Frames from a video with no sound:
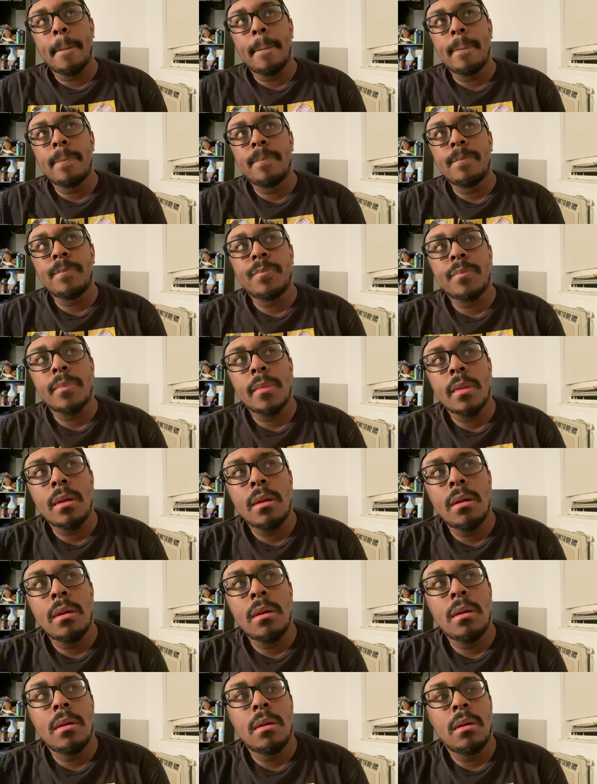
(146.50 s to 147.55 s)

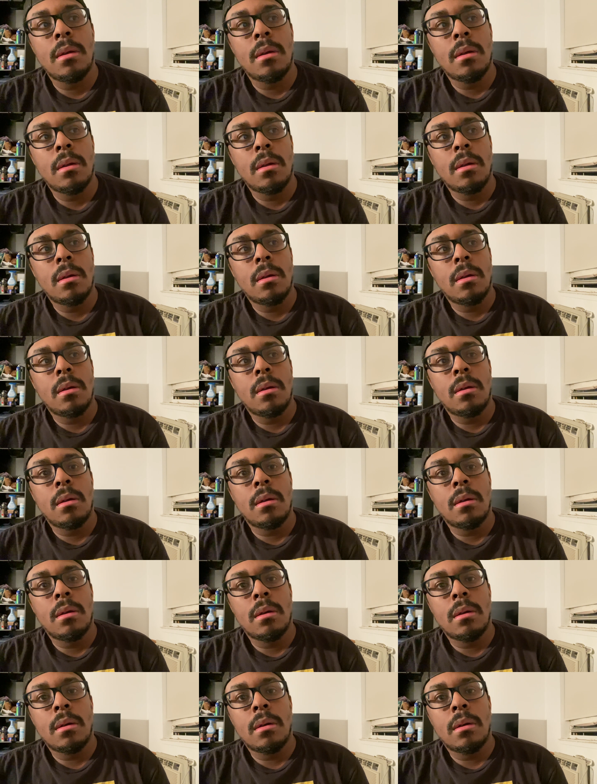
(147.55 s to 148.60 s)

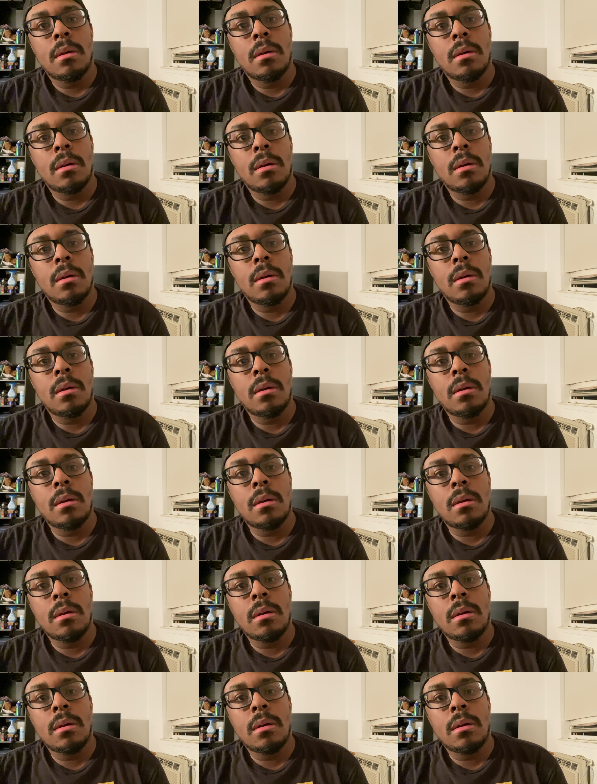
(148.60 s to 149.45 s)
No one is speaking in this clip.